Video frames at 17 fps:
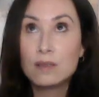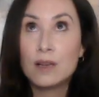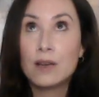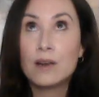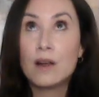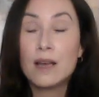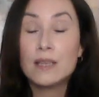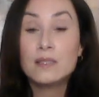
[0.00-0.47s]

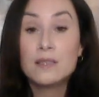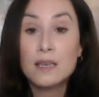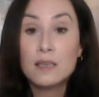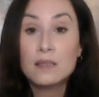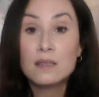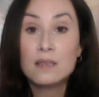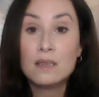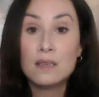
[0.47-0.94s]
their
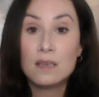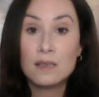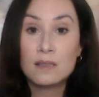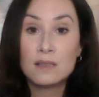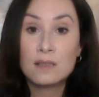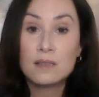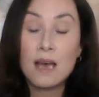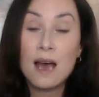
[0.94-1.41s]
identity
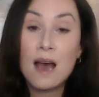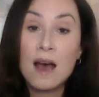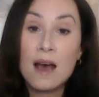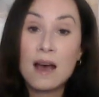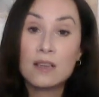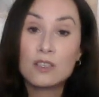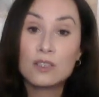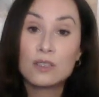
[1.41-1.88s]
is
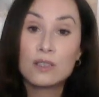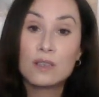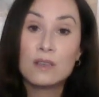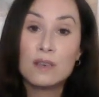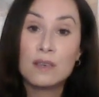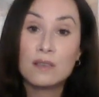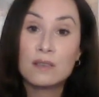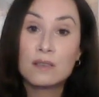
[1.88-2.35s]
attached to
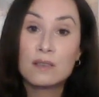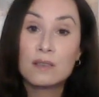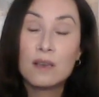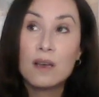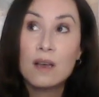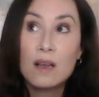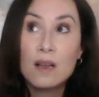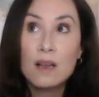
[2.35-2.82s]
this,
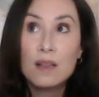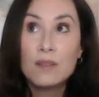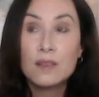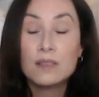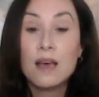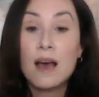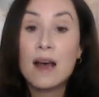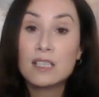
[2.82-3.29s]

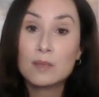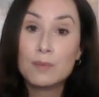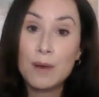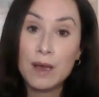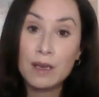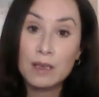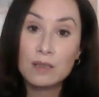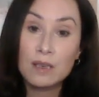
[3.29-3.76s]
this
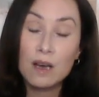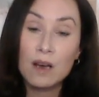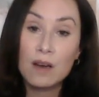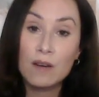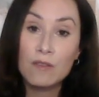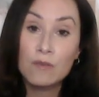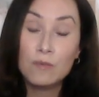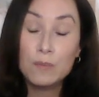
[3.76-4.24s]
aspect
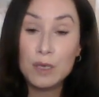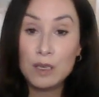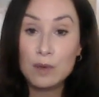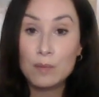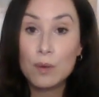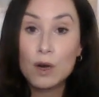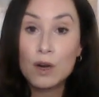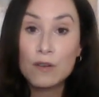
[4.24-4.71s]
of
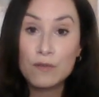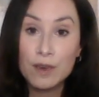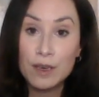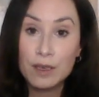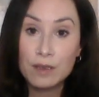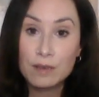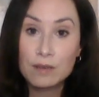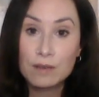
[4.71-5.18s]
being
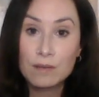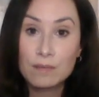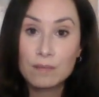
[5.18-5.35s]
perfect.